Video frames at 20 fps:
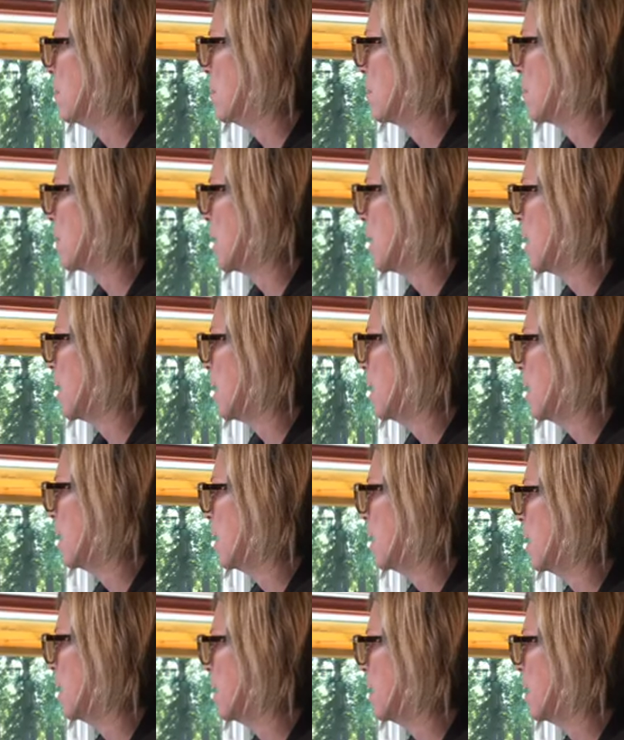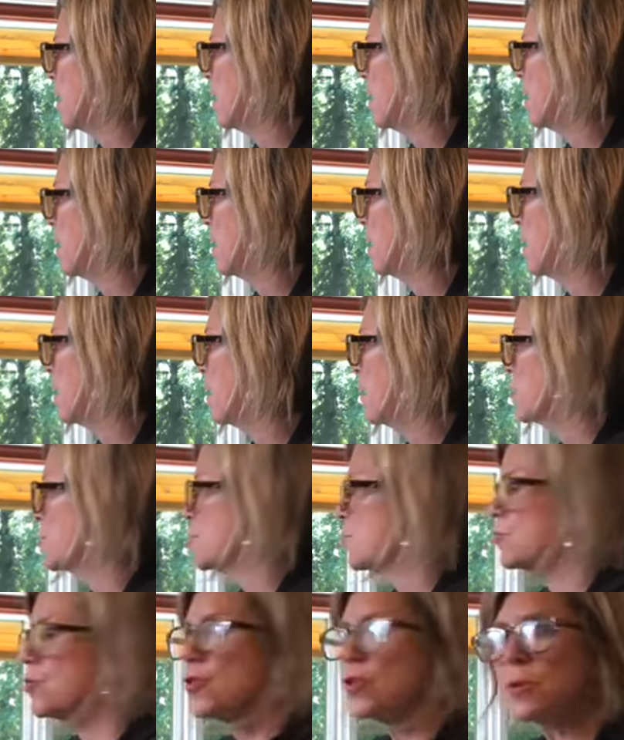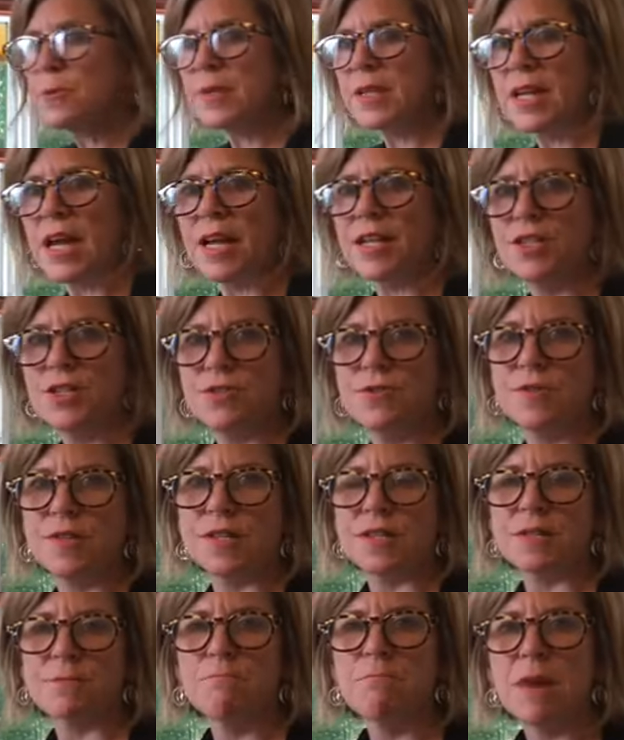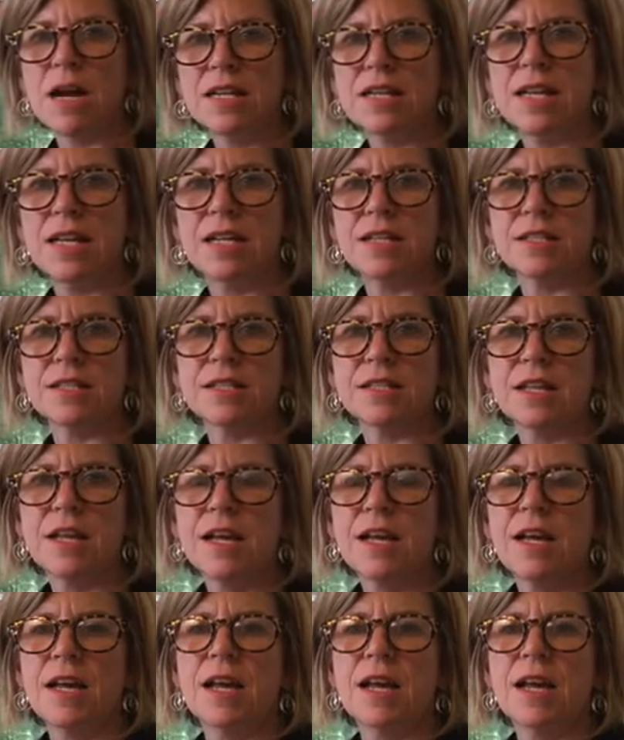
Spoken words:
Okay. So normally I do this Monday's